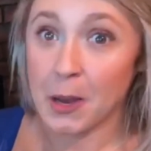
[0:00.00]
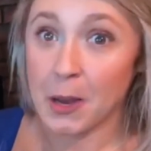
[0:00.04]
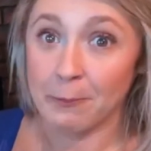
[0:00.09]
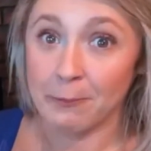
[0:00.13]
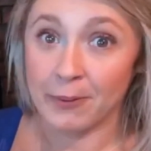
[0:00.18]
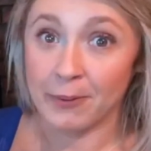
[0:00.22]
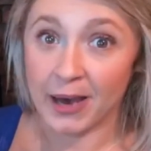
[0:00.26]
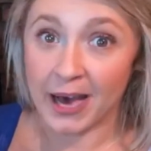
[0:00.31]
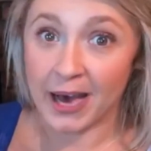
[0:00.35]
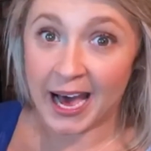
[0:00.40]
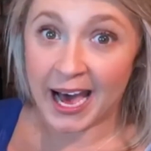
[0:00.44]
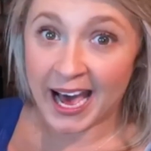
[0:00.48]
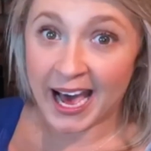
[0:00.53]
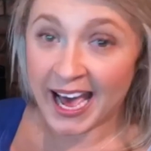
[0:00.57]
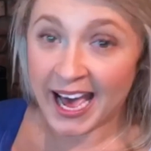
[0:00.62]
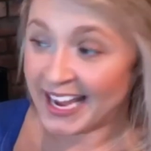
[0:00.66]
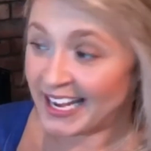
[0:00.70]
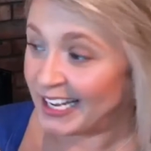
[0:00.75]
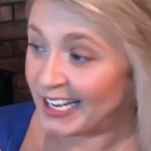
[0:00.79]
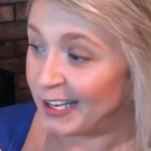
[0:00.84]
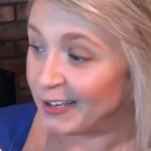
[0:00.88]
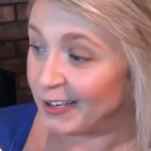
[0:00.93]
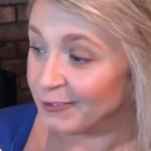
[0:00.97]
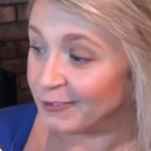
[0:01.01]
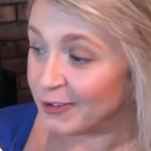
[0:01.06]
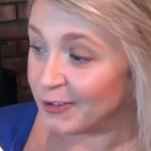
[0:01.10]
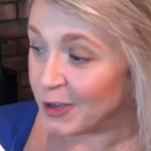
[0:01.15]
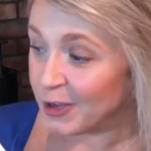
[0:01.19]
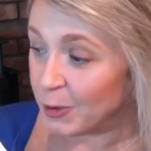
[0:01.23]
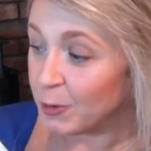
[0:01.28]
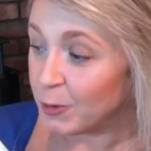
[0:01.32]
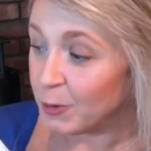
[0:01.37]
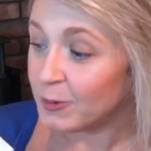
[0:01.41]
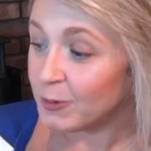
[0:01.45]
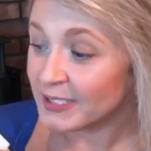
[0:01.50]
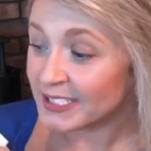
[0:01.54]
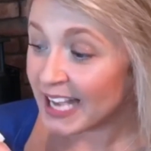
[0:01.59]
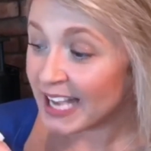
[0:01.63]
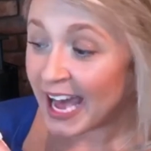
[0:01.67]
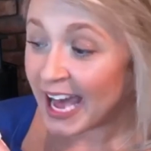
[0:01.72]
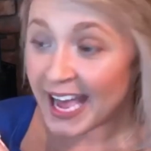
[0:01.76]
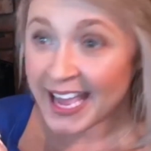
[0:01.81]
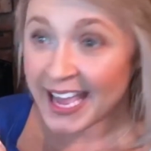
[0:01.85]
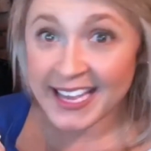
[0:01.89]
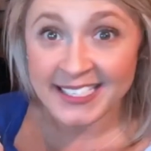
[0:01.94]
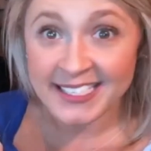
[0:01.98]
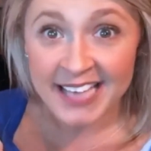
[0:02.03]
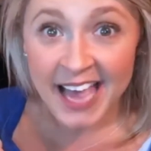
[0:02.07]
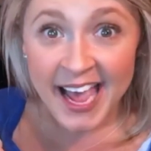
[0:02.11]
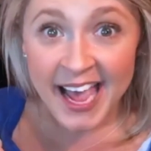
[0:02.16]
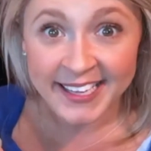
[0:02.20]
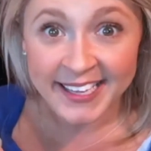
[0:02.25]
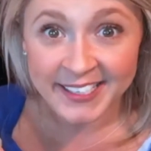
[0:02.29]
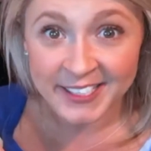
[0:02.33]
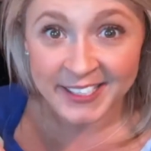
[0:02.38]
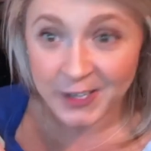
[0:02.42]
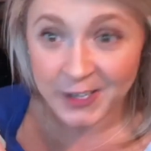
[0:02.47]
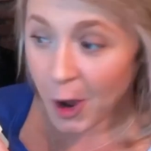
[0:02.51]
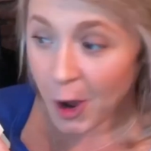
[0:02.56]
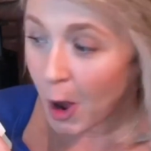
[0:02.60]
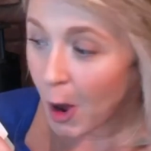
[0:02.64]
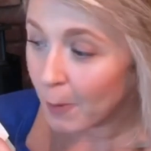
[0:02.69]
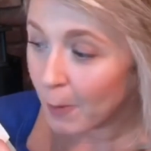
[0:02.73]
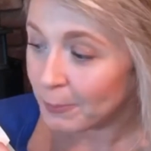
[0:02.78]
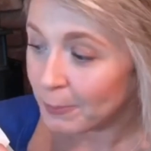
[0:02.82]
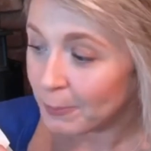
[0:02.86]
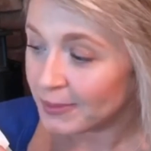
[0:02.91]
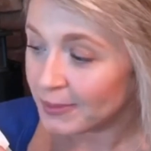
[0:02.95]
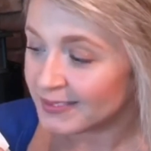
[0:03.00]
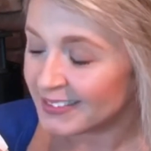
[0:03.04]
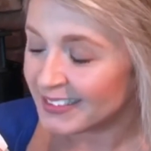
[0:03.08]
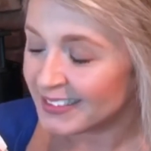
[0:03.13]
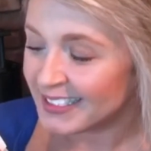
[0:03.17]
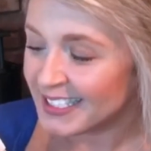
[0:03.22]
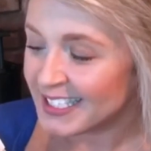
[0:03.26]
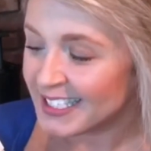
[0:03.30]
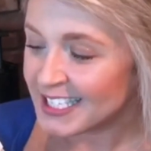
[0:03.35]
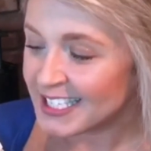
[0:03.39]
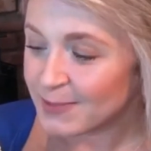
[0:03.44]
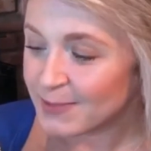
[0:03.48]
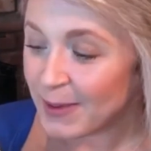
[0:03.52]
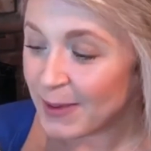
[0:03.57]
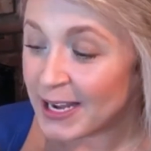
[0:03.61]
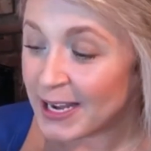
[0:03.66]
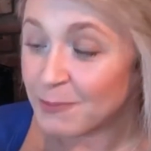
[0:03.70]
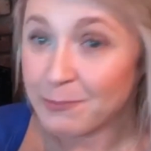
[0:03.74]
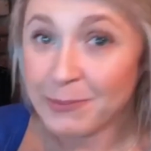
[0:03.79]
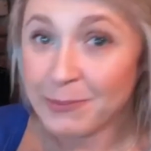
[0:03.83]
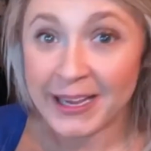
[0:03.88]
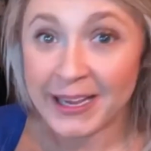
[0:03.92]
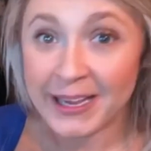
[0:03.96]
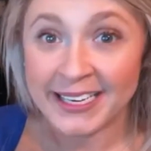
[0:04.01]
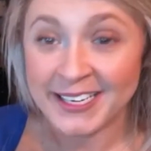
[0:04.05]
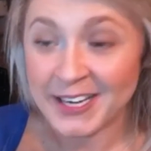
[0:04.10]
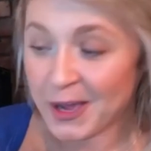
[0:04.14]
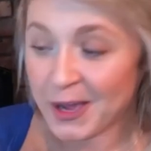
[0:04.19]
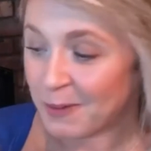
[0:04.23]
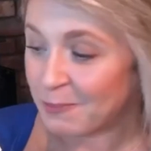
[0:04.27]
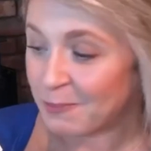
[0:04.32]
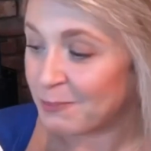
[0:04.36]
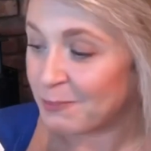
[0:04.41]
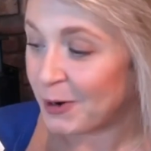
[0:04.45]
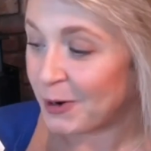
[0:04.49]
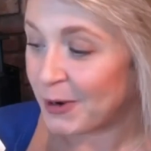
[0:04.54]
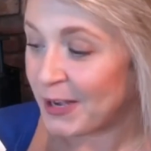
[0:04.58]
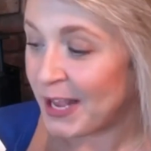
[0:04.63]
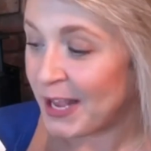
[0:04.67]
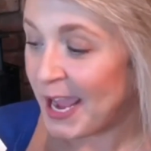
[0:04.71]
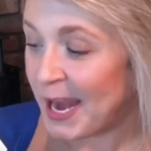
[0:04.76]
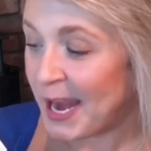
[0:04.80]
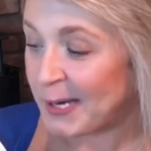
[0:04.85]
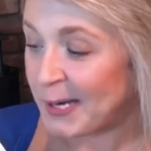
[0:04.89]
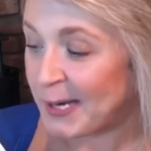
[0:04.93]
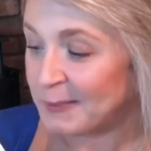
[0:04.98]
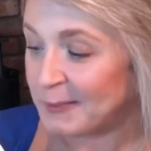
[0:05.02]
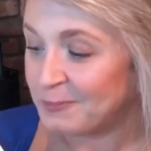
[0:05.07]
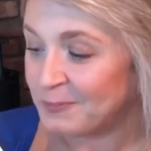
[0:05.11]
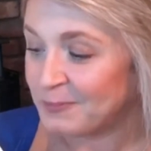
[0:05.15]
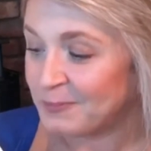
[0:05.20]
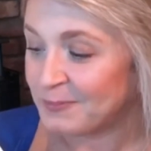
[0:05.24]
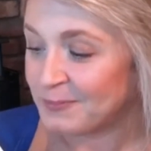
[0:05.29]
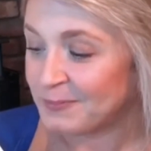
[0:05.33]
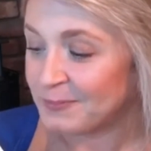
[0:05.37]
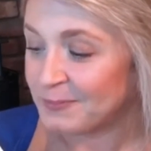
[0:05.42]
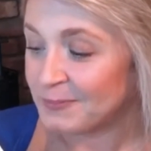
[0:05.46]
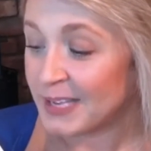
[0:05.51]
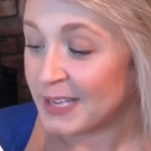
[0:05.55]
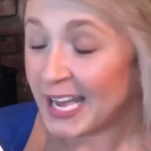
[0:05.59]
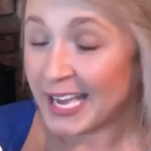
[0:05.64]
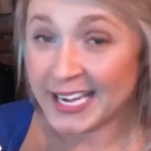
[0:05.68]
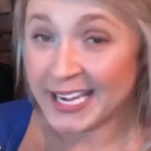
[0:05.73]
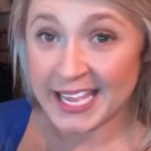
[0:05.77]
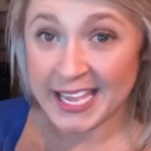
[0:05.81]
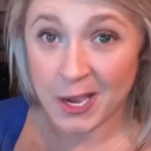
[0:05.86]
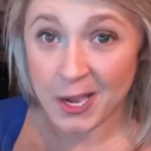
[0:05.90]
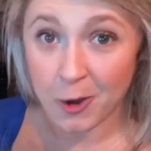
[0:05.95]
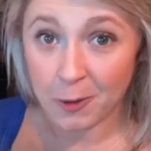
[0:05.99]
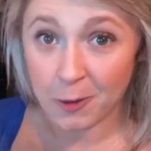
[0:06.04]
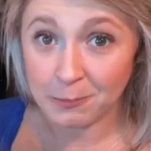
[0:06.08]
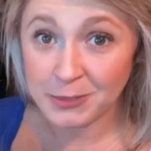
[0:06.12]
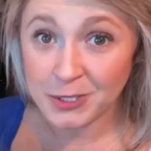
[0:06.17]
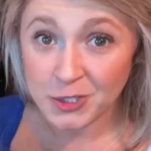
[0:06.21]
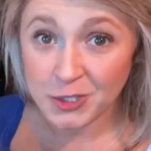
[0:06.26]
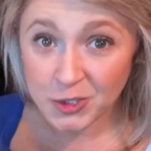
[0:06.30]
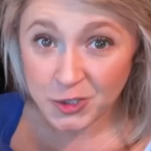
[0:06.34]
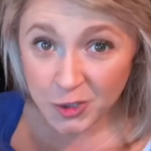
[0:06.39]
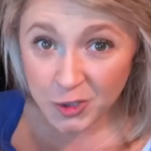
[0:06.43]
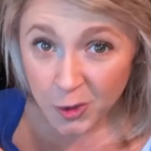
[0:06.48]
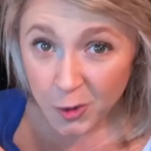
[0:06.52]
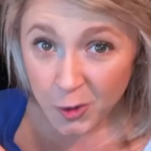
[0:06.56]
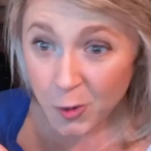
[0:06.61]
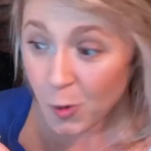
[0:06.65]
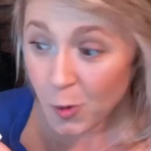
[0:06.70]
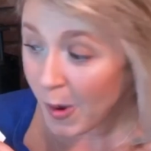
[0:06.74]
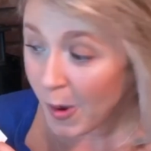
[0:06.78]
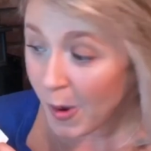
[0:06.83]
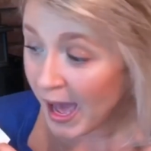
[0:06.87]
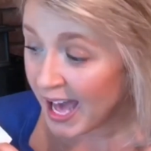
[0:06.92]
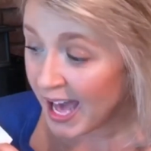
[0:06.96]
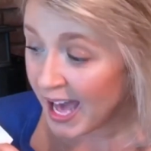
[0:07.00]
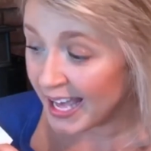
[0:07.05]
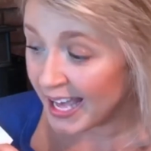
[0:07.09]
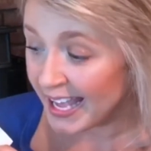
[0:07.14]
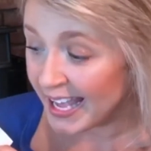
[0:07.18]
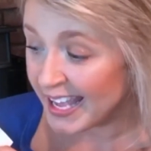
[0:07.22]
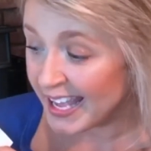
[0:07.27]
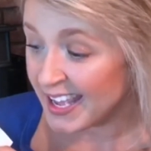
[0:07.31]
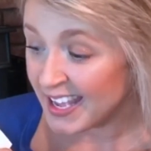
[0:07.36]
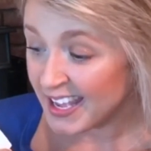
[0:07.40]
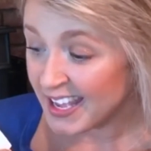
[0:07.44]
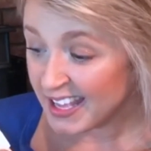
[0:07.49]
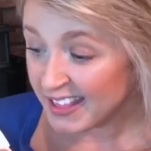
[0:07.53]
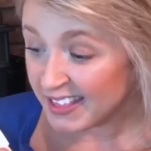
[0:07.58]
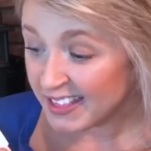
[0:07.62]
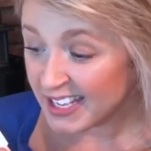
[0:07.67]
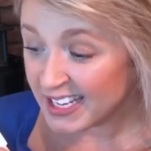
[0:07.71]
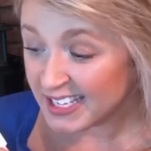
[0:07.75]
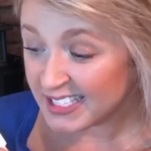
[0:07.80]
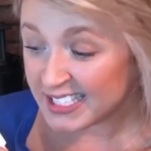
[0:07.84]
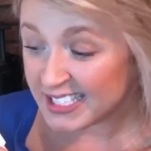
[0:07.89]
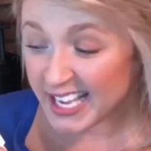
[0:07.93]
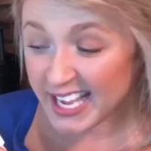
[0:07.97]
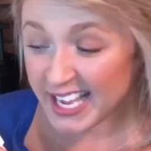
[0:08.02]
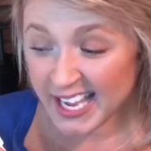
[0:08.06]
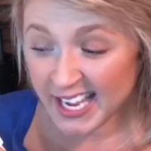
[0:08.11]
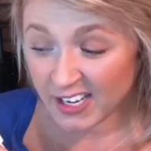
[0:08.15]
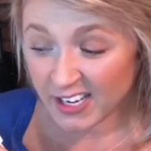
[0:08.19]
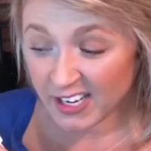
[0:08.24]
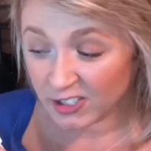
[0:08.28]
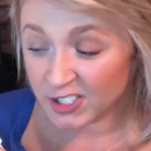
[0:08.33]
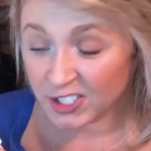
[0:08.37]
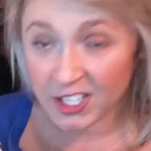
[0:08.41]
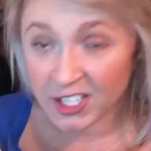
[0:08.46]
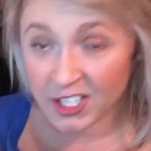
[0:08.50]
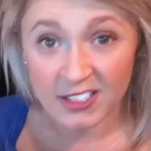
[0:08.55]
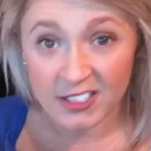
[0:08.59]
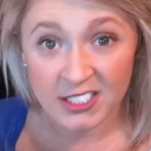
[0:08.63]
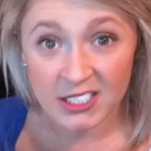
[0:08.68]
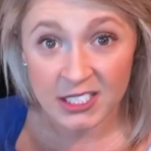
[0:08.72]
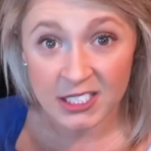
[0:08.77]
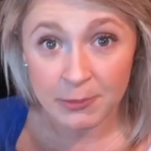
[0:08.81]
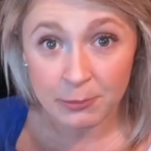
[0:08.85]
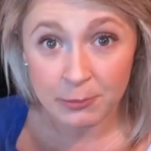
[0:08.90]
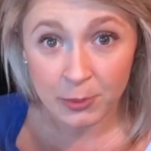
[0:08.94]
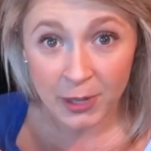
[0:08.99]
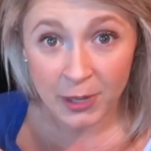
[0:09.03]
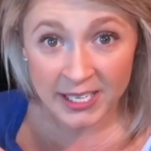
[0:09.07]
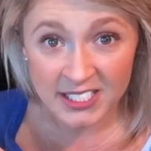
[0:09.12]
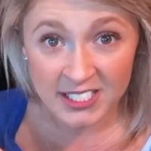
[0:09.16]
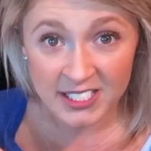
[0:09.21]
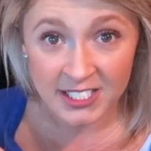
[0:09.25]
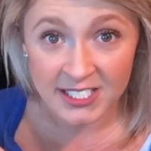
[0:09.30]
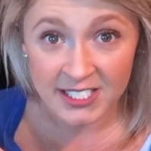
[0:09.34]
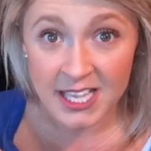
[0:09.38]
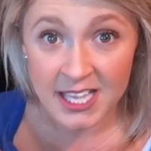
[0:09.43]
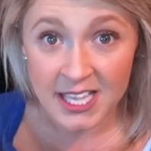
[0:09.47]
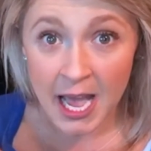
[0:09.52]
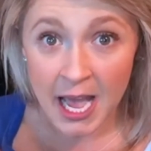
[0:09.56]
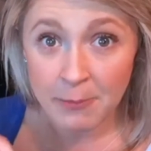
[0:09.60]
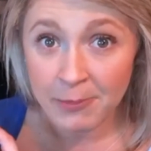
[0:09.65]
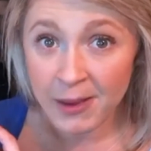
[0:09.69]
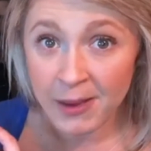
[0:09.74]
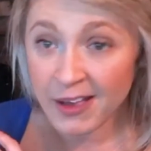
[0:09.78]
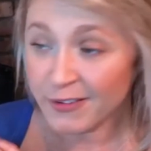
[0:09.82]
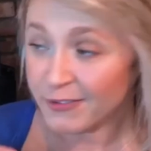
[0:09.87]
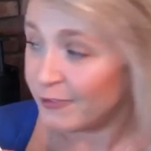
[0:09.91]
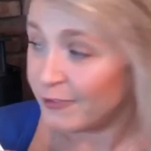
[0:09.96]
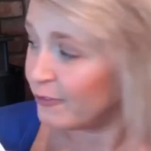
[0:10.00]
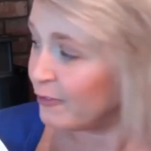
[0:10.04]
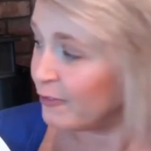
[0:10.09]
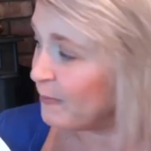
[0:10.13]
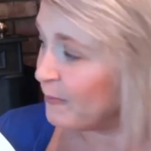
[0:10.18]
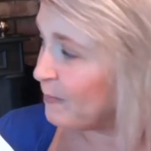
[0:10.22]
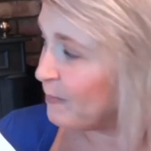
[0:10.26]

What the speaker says: But I love you as high as I can hop, smiled Big Nut Brown Hare, and he hopped so high that his ears touched the branches above.